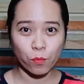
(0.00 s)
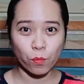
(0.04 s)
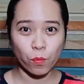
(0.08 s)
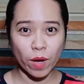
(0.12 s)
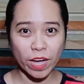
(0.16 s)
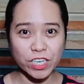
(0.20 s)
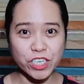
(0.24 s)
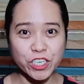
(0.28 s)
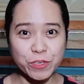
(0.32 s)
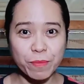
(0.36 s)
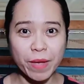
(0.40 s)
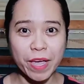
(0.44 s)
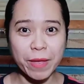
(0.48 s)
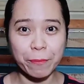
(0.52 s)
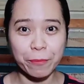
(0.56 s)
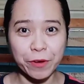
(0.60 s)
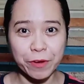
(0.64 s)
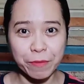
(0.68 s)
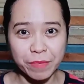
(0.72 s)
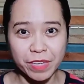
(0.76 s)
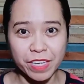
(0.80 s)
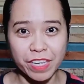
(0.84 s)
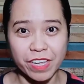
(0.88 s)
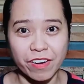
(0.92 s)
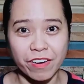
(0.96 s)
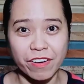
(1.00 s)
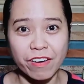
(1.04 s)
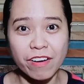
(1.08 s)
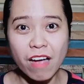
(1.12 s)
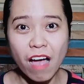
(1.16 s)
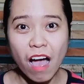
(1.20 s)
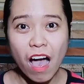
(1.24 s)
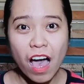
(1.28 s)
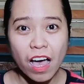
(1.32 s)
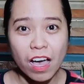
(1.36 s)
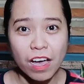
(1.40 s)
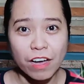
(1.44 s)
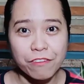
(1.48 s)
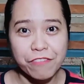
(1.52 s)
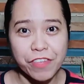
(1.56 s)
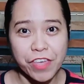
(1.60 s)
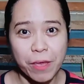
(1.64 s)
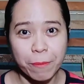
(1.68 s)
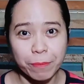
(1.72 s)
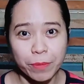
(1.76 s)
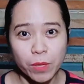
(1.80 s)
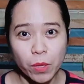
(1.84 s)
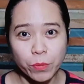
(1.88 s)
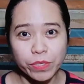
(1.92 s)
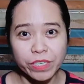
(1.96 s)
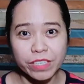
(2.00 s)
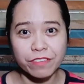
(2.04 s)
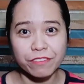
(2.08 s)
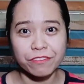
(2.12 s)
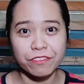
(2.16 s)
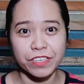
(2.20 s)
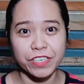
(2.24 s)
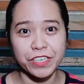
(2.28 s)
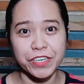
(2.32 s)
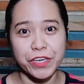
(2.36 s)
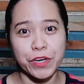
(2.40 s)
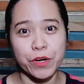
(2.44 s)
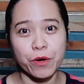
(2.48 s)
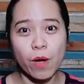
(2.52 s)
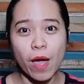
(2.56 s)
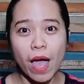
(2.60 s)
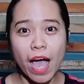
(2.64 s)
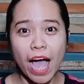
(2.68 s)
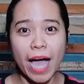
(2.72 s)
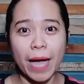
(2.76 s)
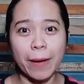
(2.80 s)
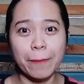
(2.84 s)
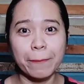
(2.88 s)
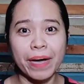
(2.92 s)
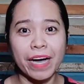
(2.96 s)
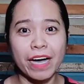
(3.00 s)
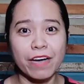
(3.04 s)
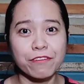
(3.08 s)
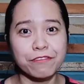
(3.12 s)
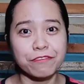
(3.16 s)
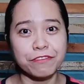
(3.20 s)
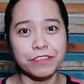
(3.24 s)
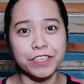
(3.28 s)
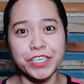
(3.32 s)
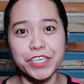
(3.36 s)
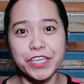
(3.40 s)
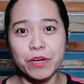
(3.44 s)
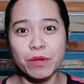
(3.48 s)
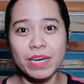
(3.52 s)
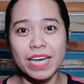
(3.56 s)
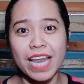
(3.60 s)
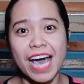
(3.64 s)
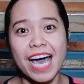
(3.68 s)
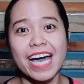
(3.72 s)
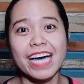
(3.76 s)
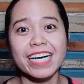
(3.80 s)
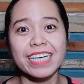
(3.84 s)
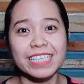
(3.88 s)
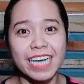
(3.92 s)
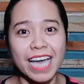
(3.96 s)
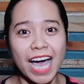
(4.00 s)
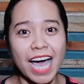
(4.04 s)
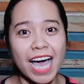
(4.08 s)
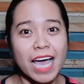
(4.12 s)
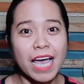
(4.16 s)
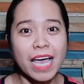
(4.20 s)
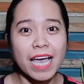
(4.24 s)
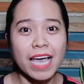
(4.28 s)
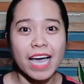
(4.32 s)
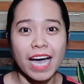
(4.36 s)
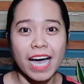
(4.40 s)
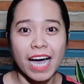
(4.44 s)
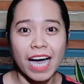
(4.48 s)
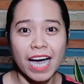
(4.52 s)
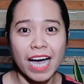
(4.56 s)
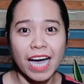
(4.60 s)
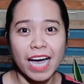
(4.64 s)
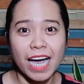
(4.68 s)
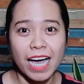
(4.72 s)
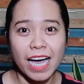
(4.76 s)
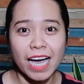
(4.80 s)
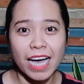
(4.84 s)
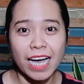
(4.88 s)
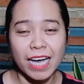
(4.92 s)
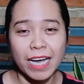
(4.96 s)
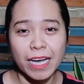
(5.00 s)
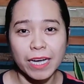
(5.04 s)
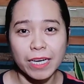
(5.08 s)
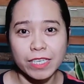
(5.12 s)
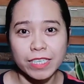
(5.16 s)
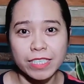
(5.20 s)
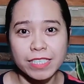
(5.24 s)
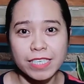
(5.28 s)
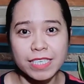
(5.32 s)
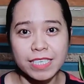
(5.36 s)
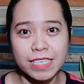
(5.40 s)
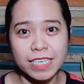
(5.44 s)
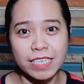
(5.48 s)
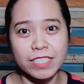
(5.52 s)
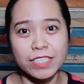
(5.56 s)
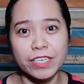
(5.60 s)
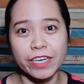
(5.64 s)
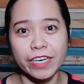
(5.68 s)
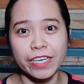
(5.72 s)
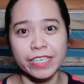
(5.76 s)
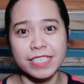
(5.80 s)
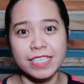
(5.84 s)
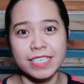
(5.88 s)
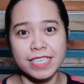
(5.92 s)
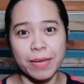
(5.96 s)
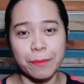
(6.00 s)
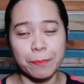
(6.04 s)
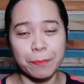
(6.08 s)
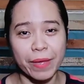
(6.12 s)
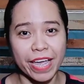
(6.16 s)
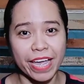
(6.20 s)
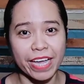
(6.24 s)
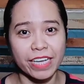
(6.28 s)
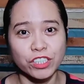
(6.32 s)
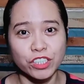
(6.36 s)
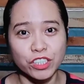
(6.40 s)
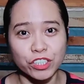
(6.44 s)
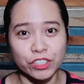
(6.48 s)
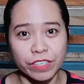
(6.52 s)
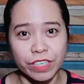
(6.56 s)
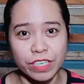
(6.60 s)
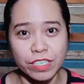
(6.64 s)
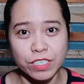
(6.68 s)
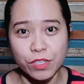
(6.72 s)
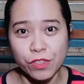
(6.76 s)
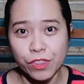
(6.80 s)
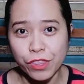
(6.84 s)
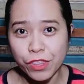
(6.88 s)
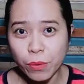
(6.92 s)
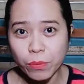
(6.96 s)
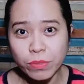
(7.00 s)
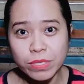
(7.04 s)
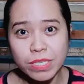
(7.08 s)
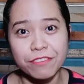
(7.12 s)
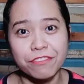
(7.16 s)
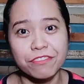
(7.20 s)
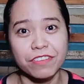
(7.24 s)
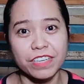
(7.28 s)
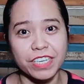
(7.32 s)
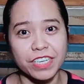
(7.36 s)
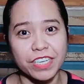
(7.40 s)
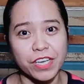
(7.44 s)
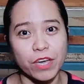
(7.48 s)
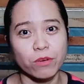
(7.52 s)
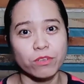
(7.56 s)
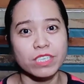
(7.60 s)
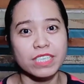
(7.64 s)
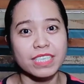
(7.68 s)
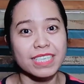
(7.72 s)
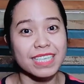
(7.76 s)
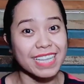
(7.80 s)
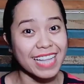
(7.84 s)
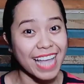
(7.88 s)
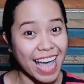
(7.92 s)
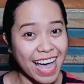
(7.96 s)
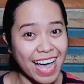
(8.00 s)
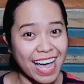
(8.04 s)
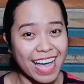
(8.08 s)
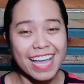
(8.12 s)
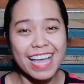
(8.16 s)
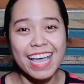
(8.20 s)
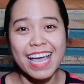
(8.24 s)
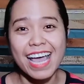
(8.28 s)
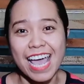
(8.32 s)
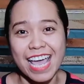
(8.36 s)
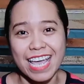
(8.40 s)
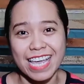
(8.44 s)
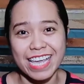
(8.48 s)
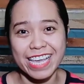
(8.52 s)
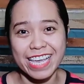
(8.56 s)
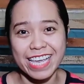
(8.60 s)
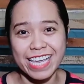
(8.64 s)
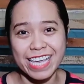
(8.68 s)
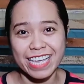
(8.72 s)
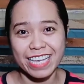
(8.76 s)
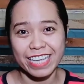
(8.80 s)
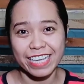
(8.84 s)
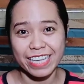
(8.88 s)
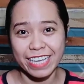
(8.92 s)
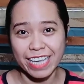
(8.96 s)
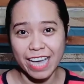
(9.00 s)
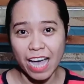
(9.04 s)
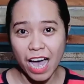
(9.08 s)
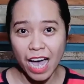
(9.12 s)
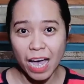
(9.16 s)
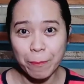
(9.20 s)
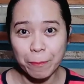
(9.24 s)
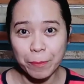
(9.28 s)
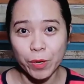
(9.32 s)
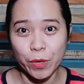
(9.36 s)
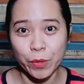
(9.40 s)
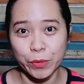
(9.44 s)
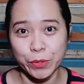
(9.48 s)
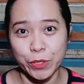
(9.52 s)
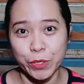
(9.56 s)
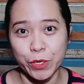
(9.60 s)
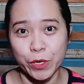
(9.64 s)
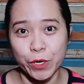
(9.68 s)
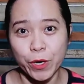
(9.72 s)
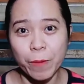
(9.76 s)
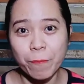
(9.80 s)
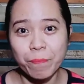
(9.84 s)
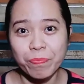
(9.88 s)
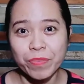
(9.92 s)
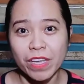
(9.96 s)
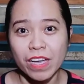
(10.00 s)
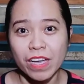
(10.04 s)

watch my premiere of the uploaded video. Ang mga video lang na considered sa pa-entry is those videos na i-upload ko